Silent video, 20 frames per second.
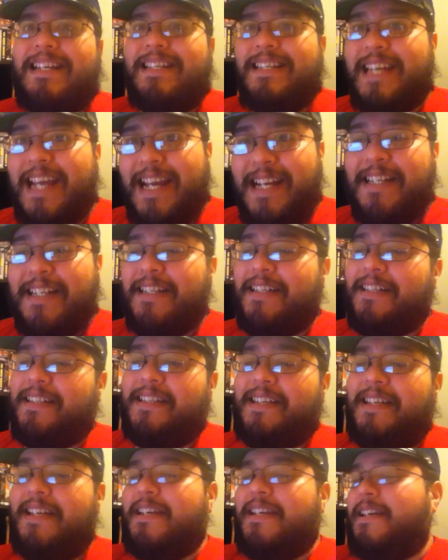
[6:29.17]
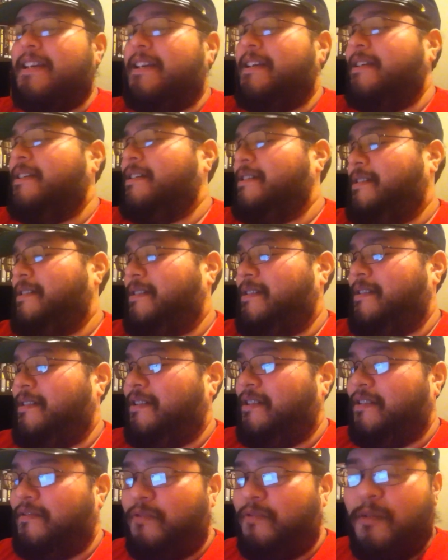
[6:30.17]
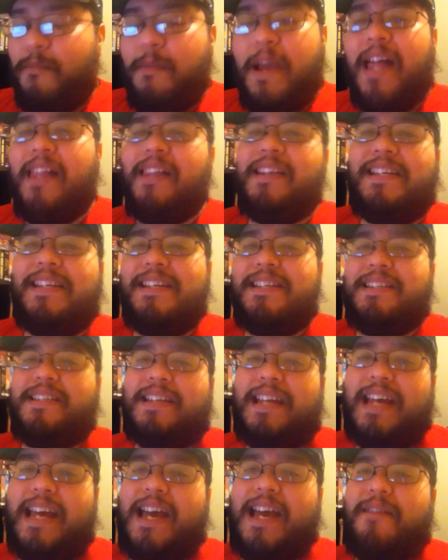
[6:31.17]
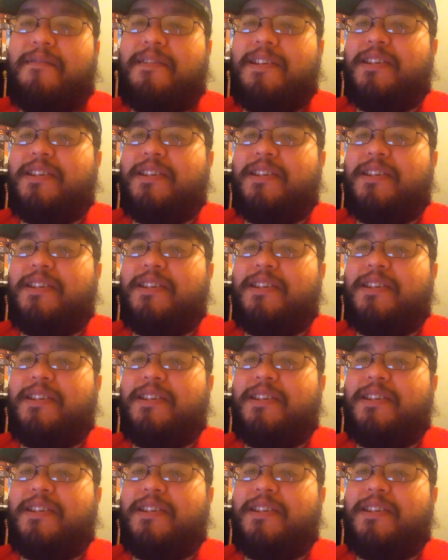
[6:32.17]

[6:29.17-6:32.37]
technically, the formality is to not have it.